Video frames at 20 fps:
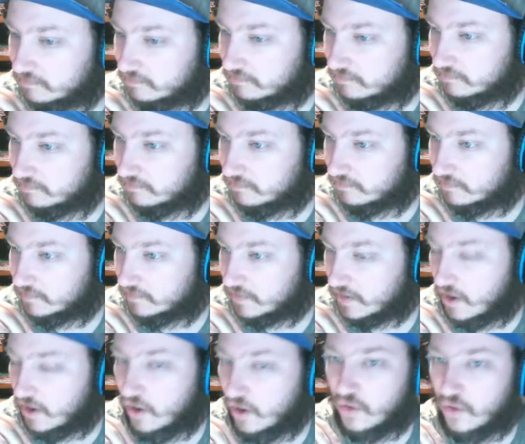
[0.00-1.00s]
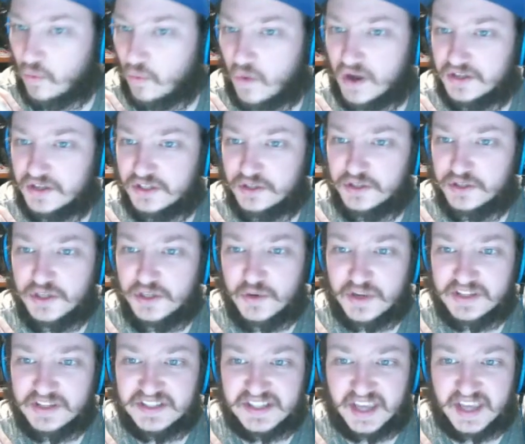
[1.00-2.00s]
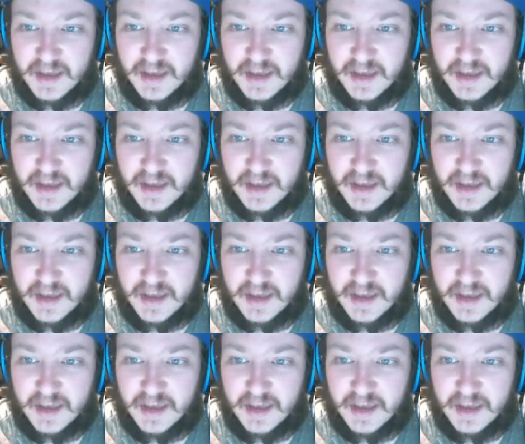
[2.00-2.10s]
Yeah. Wow, no, the one out. dude you can hidden skip.